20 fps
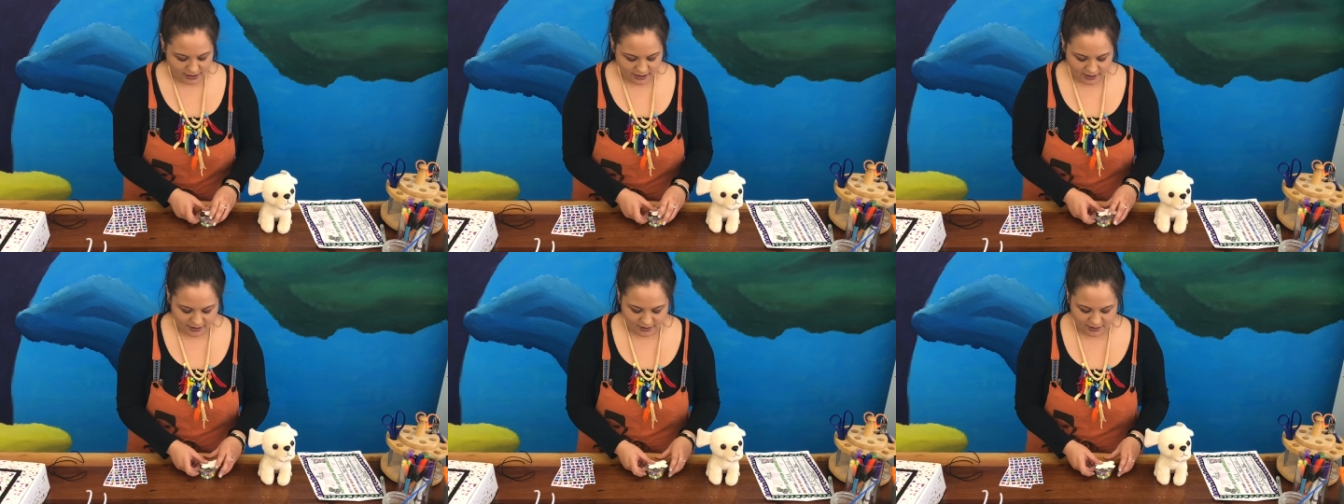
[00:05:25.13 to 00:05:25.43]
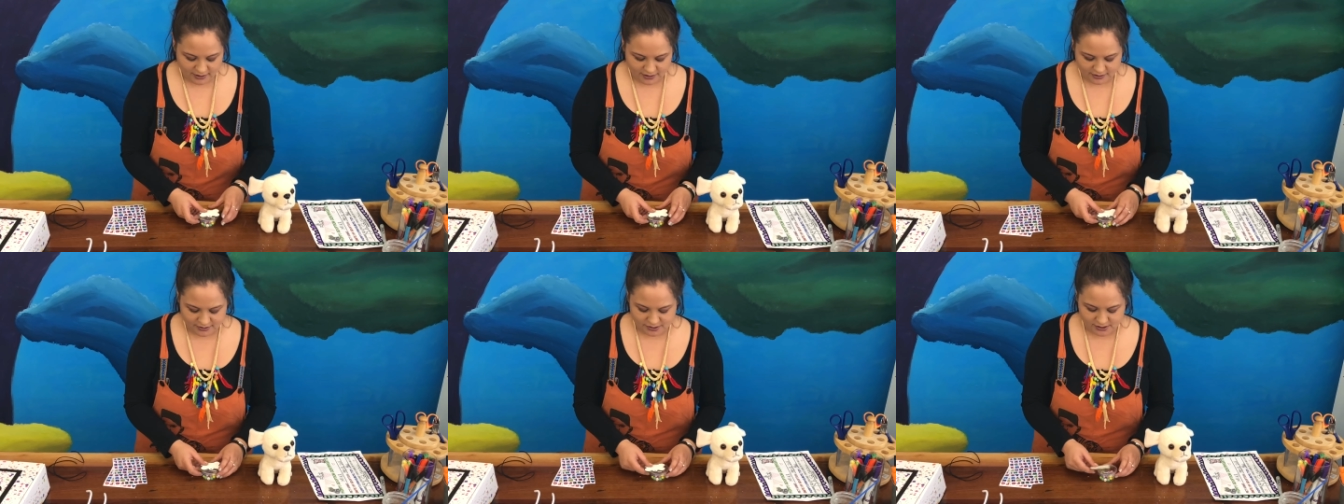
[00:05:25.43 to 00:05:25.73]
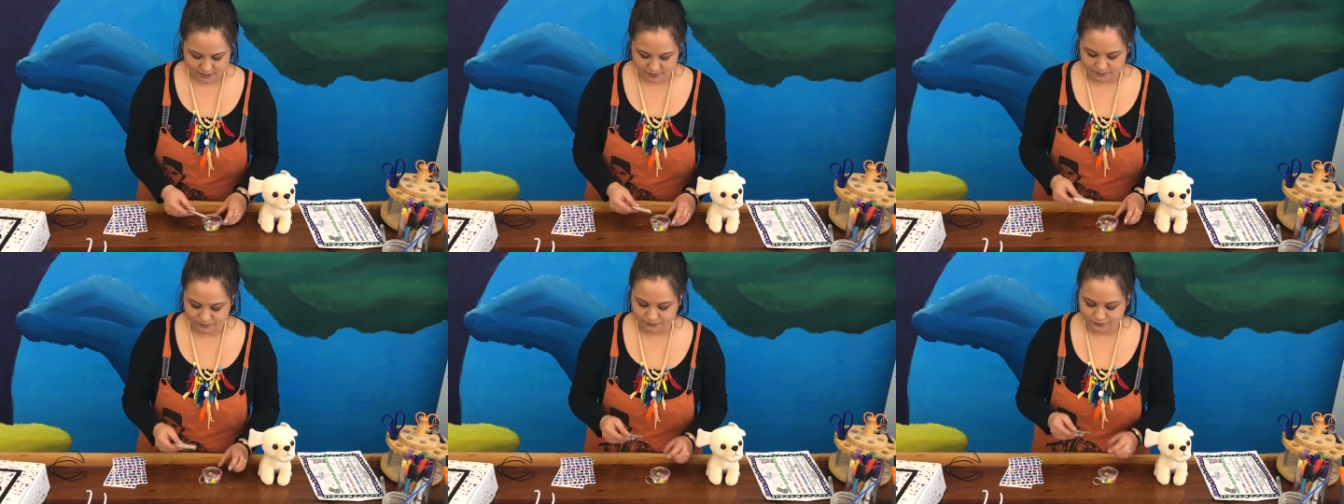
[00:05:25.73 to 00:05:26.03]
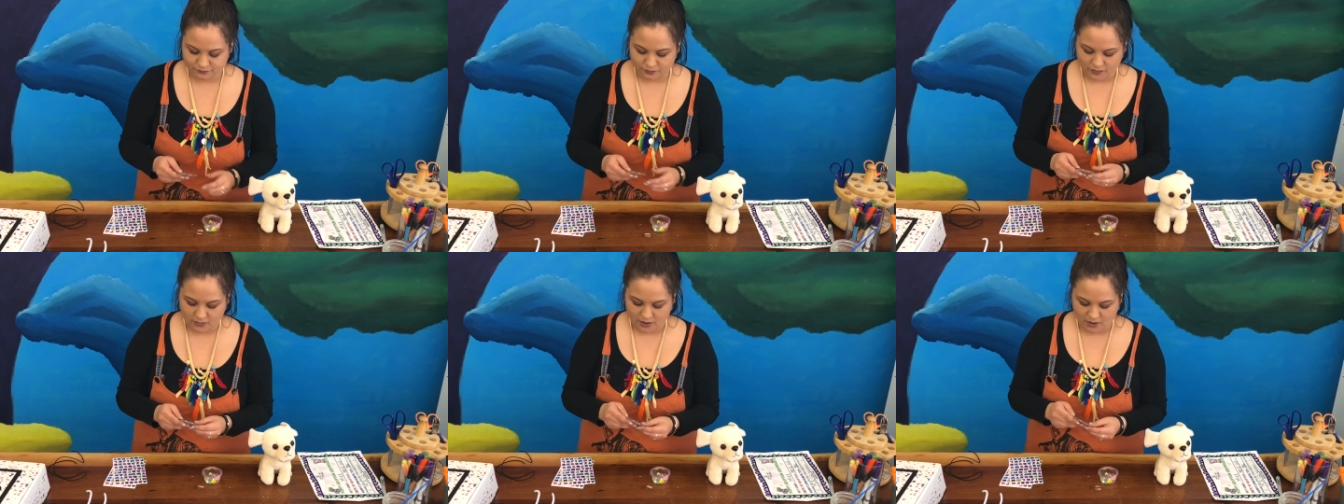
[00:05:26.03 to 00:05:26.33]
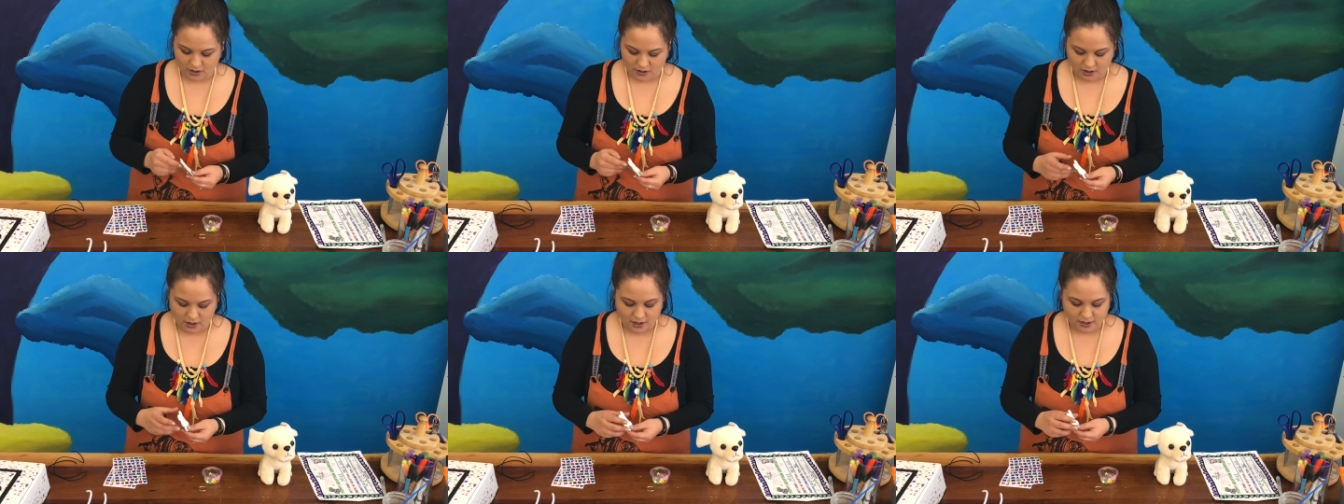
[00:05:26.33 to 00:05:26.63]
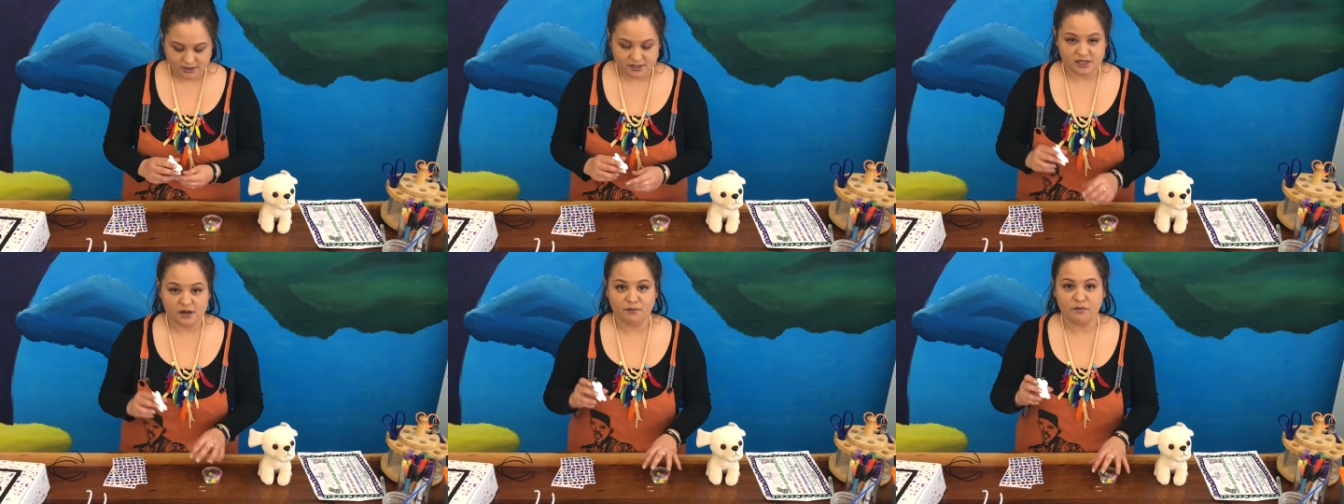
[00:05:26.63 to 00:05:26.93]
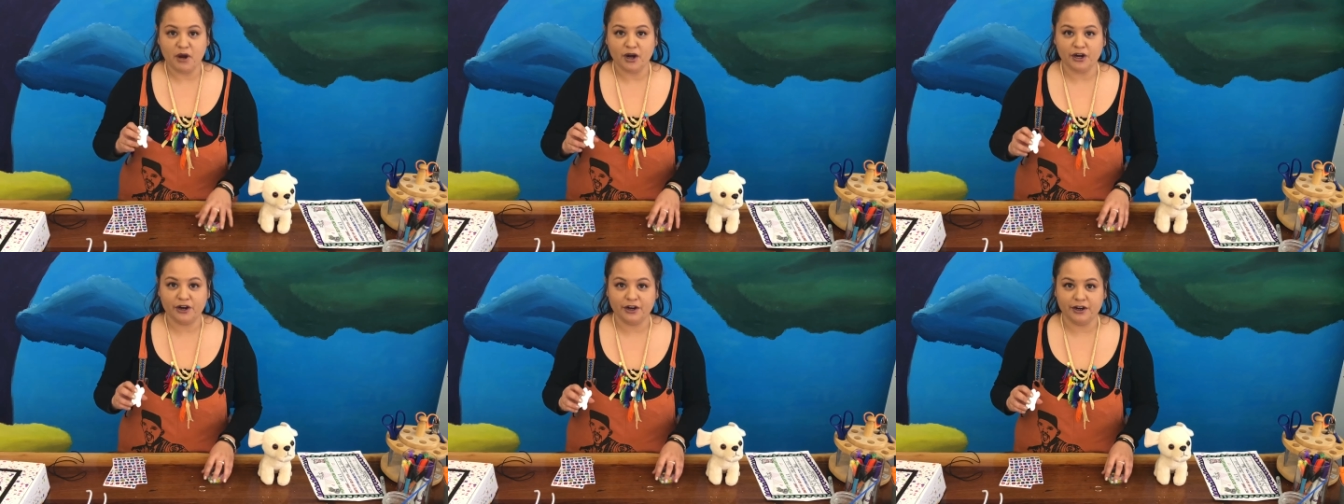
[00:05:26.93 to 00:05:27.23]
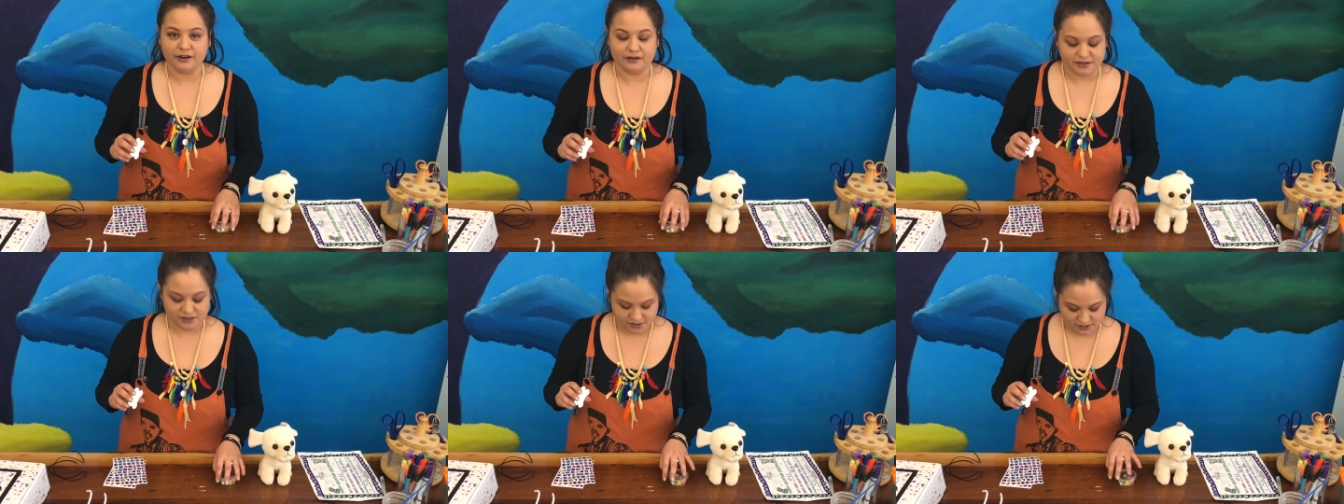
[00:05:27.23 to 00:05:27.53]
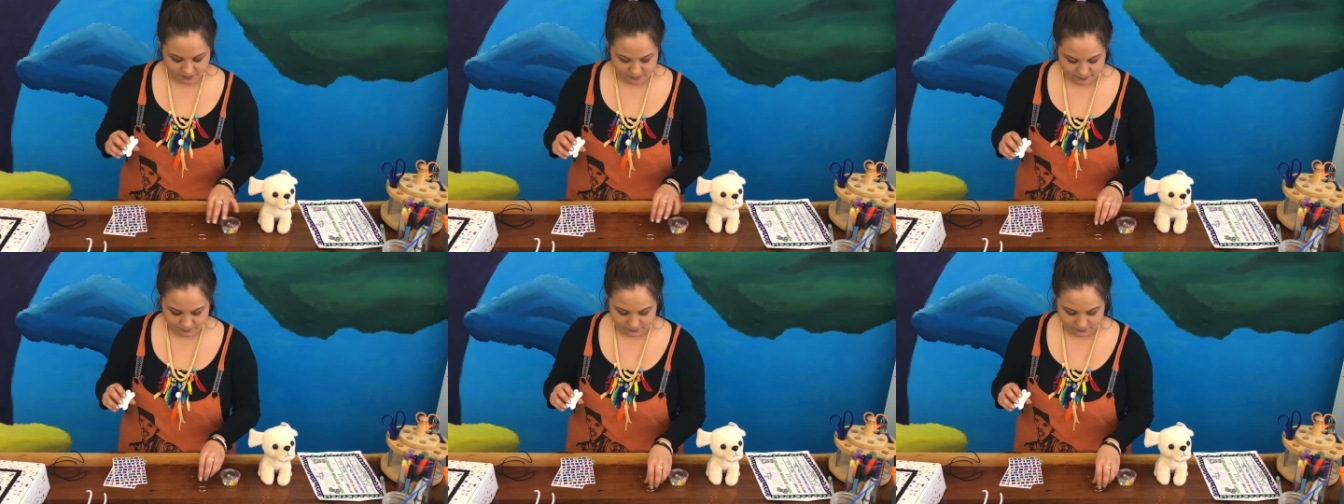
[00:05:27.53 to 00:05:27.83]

is some markers